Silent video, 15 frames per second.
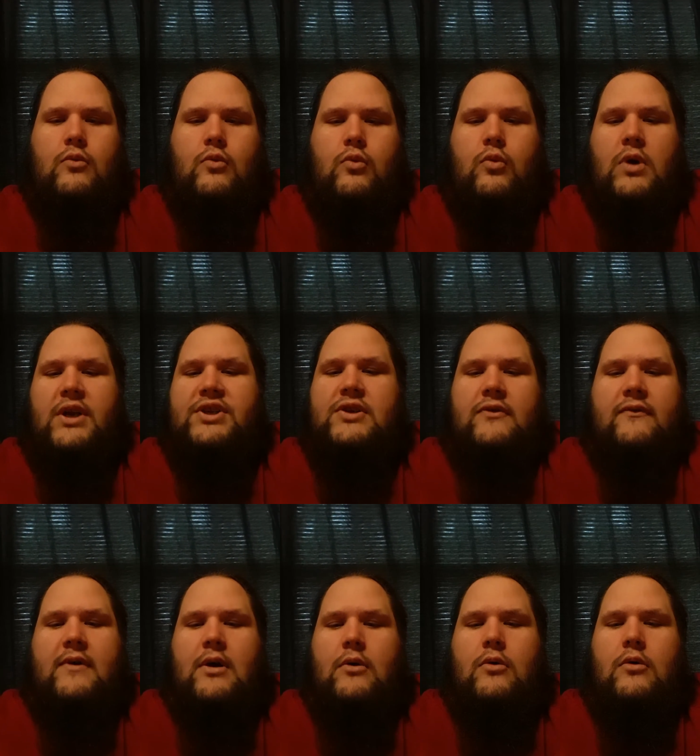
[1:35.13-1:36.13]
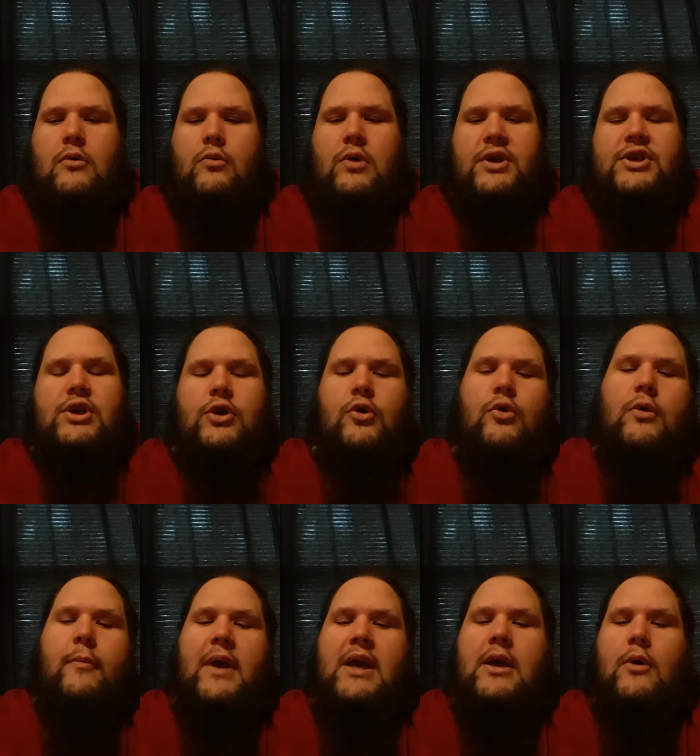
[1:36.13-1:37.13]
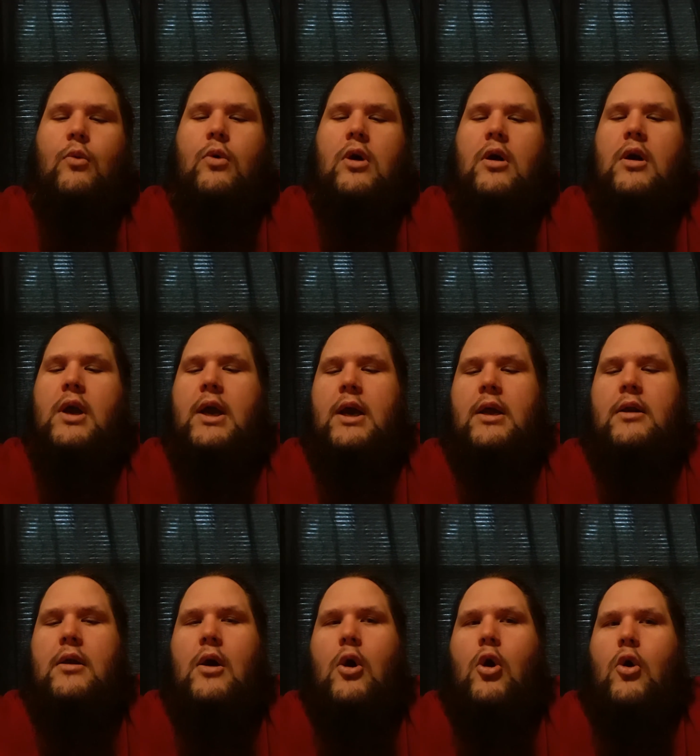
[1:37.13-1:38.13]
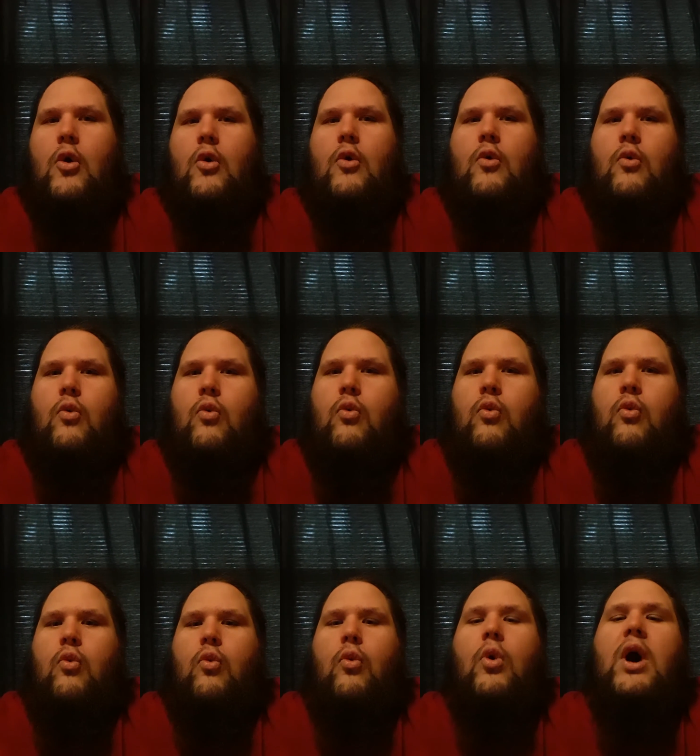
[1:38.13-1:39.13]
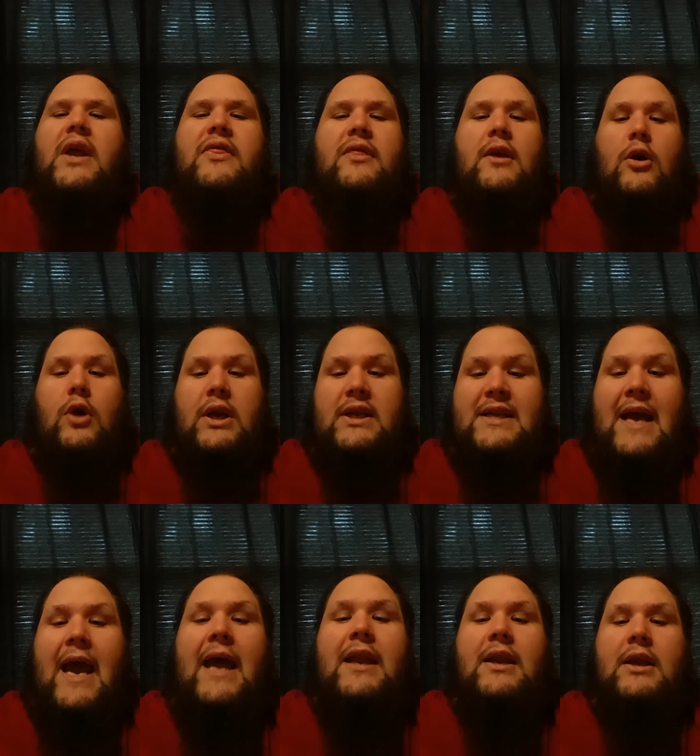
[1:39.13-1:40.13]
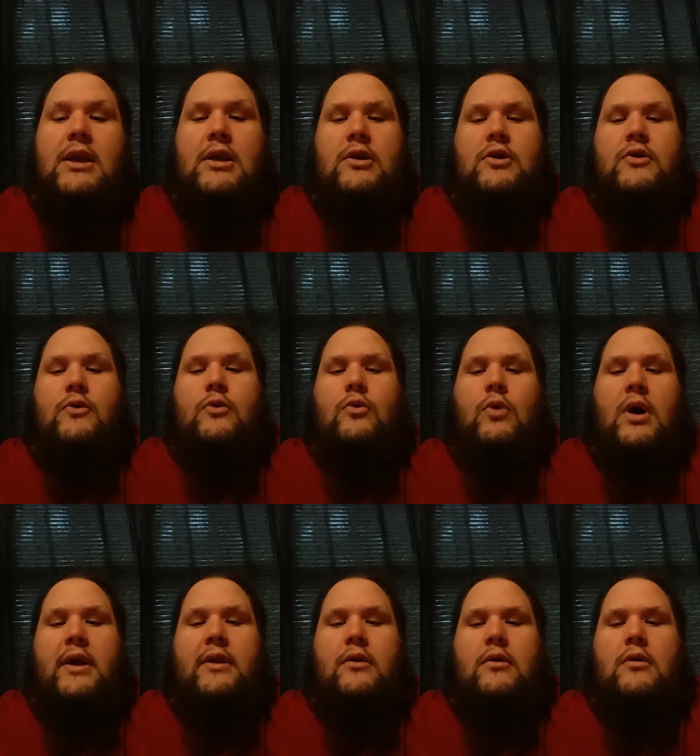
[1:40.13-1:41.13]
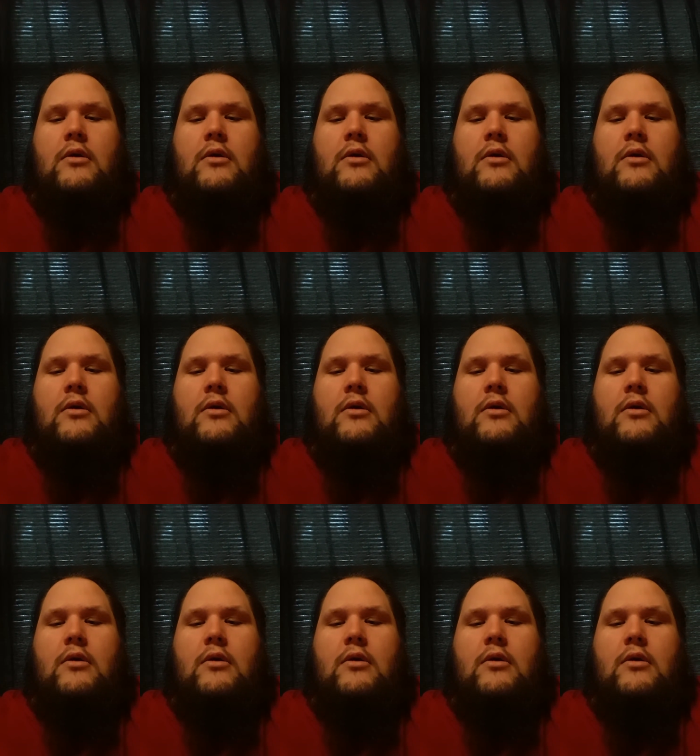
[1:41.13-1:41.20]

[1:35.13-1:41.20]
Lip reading: what you do to make it work and what they're intending to